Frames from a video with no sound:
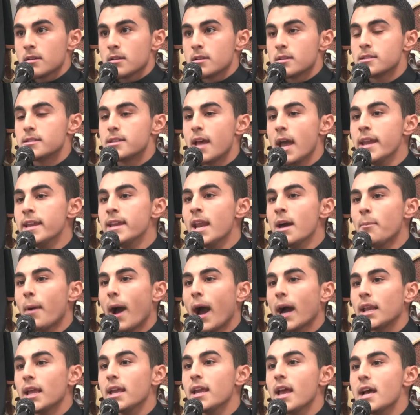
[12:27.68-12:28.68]
Zainab
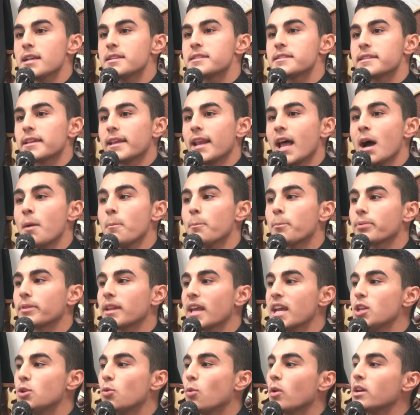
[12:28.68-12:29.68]
alayhi salam
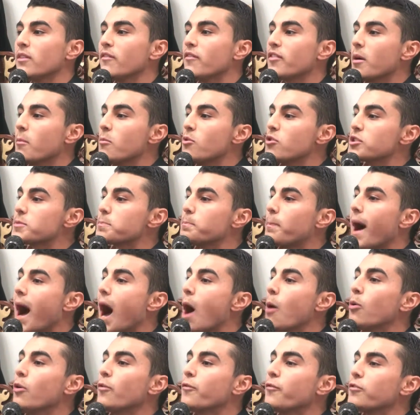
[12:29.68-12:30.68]
played one of the most
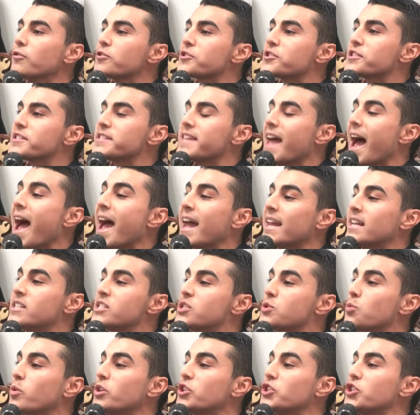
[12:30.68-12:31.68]
powerful
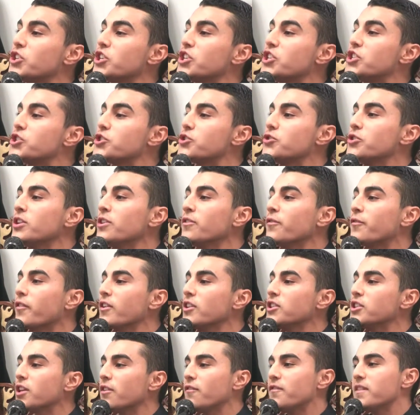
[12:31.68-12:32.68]
stands when she stood in
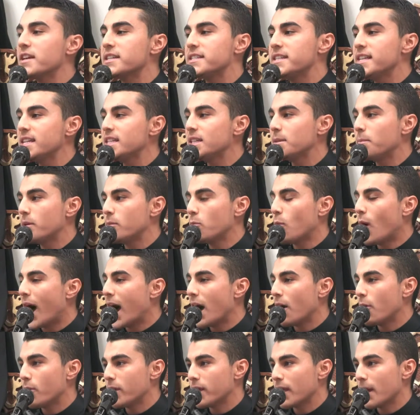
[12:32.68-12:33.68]
front of Yazid ibn
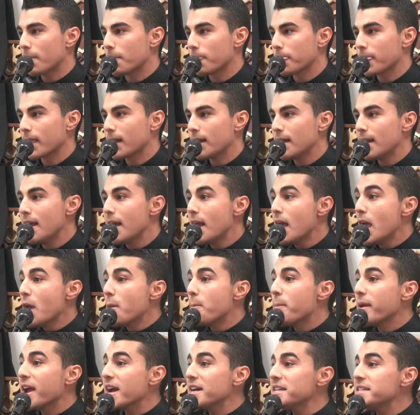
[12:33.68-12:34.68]
Muawiyah.
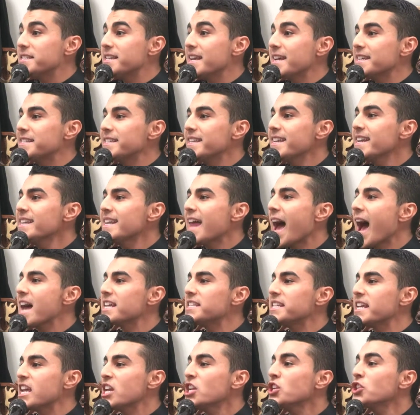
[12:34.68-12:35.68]
Because Yazid
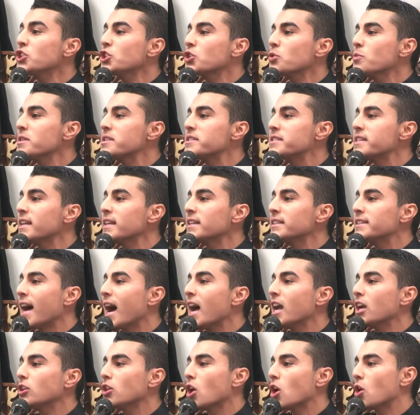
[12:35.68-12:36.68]
has an interesting
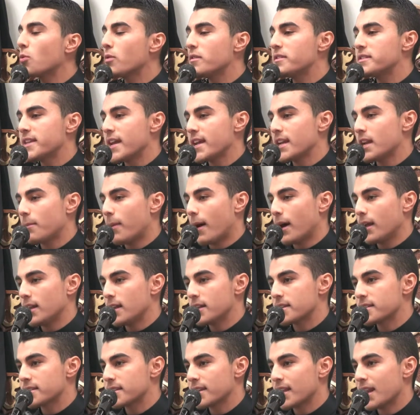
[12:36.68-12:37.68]
dialogue with Zainab
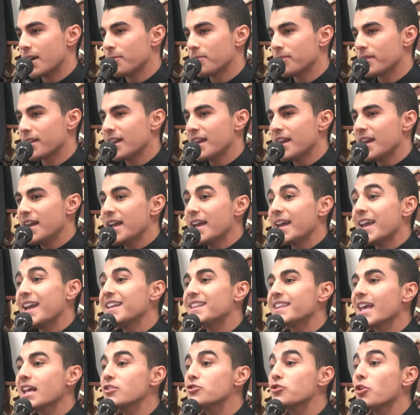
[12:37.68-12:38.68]
alayhi salam.
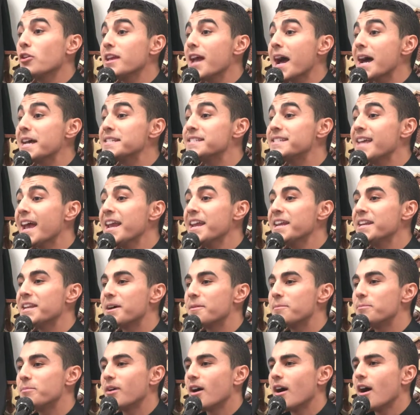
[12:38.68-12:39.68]
He tells her, Ya
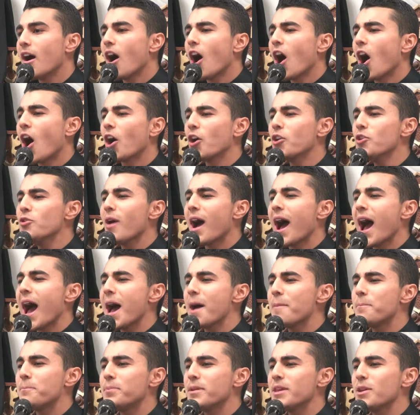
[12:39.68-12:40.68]
Zainab, are you
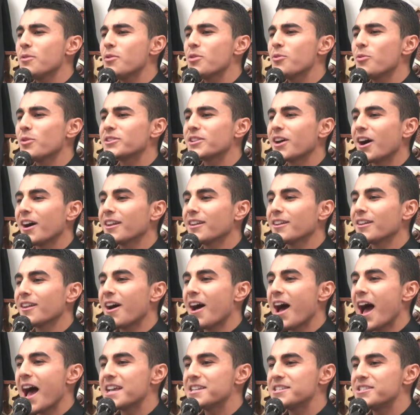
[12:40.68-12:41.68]
happy with what
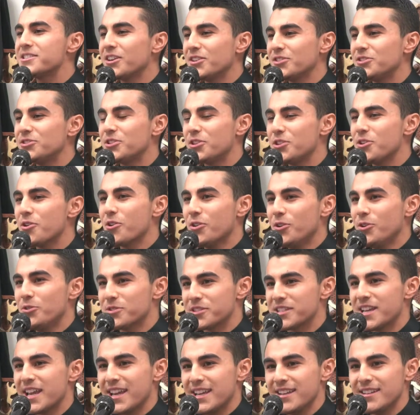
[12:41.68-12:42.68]
Allah has done to your
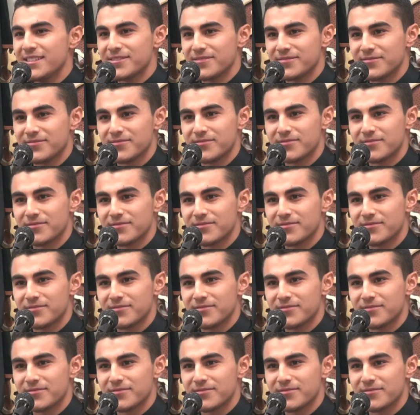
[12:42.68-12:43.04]
Hussein?